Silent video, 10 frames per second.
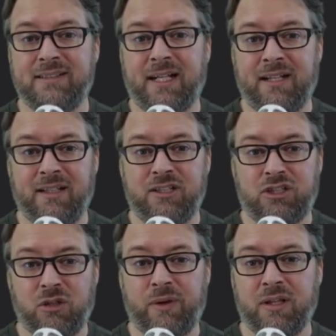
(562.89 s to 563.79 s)
and it's
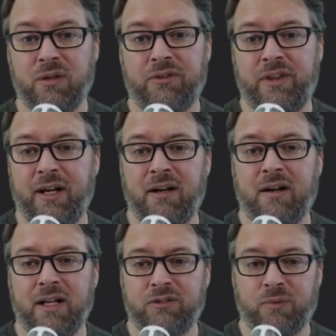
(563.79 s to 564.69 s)
showing those there
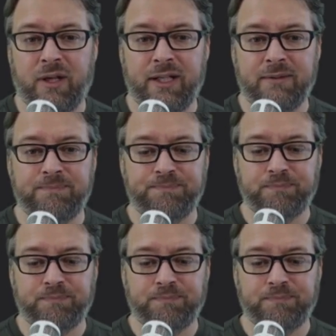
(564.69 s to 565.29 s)
as running.